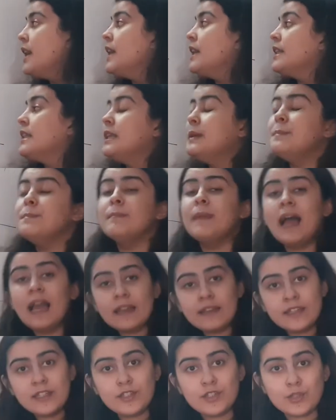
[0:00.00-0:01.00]
the
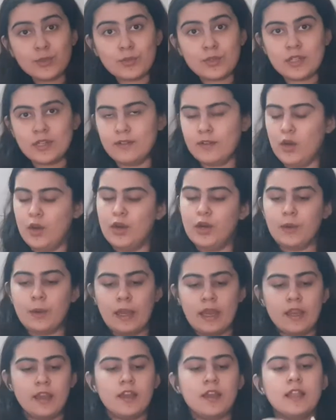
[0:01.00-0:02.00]
magnitude,
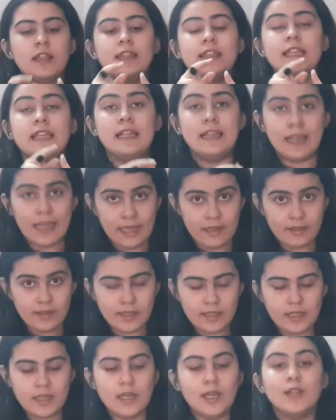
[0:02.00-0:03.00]
okay, the length,
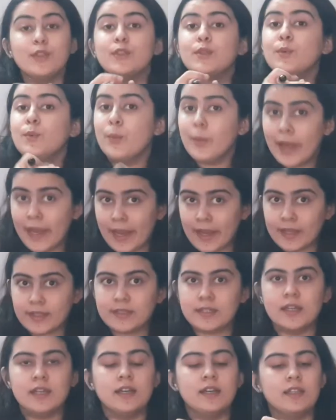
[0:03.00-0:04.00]
the weight,
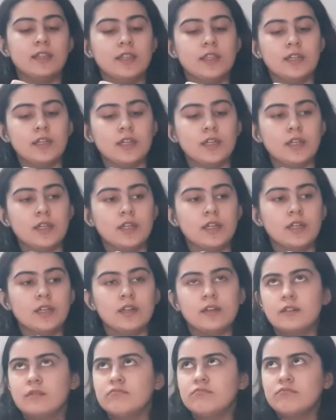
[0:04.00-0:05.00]
the
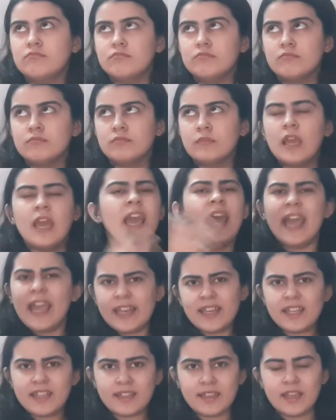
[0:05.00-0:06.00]

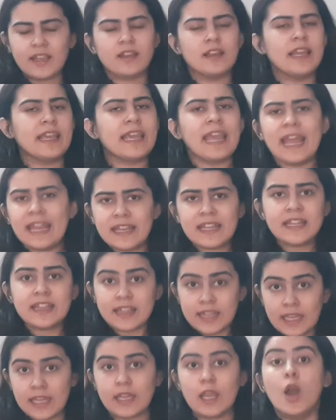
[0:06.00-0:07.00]

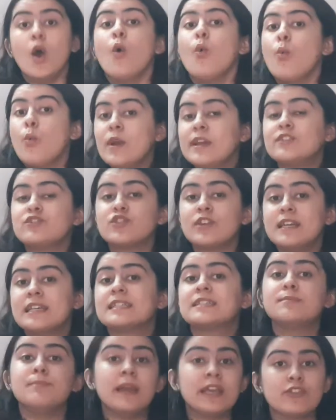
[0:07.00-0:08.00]
anything which is
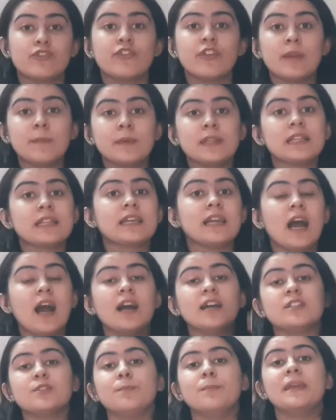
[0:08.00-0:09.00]
measurable
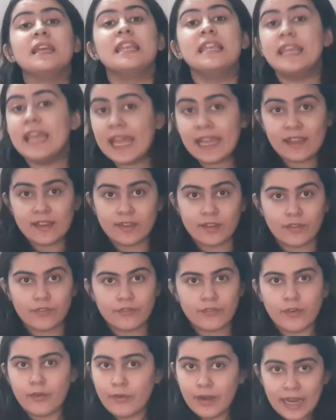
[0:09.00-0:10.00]
can't be negative,
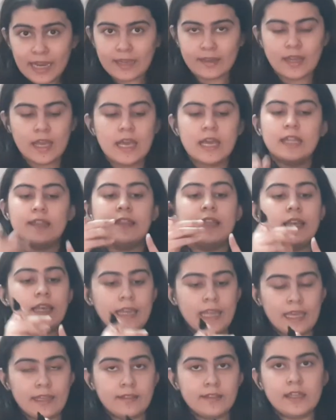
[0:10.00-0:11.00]
right? The
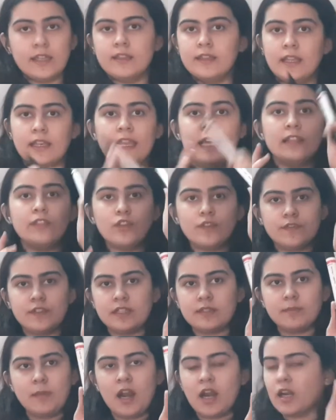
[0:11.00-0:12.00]
length of this
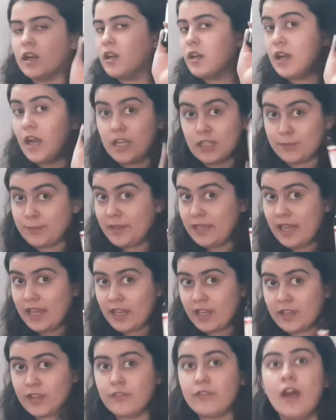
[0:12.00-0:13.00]
marker can't be
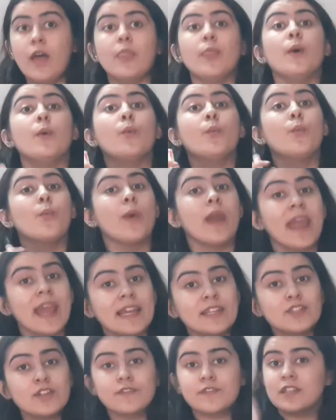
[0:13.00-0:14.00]
negative, the weight
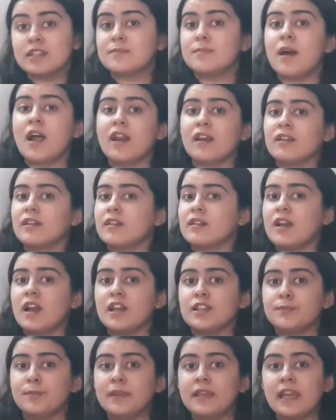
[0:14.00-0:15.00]
of this marker
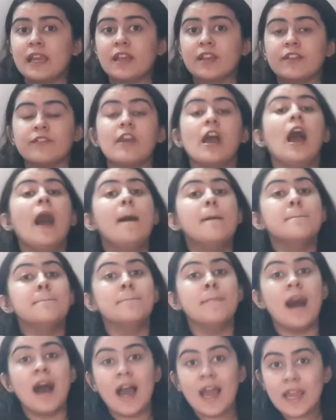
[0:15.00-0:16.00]
can't be negative,
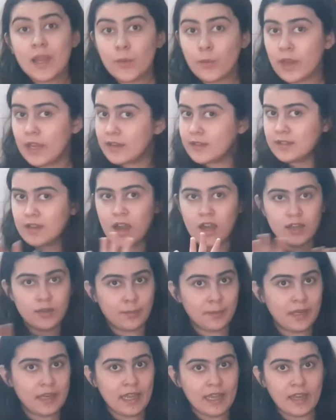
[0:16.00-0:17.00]
my weight can't
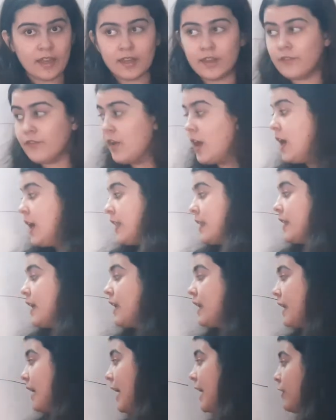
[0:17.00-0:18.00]
be negative, the
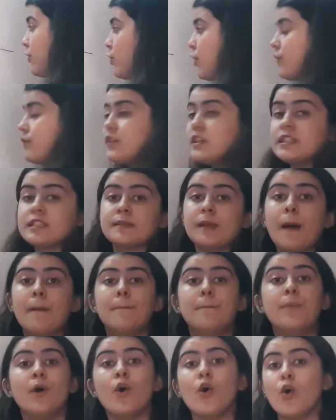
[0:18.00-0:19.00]
length of this
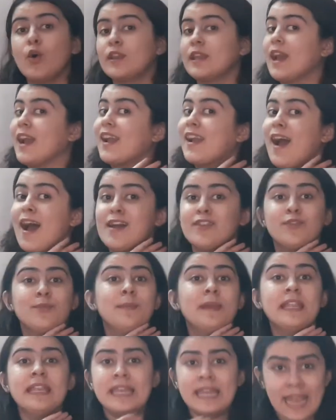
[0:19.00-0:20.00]
board can't be
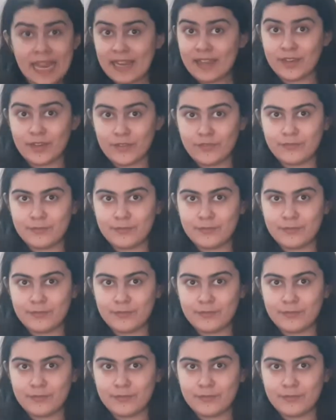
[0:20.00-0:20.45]
negative,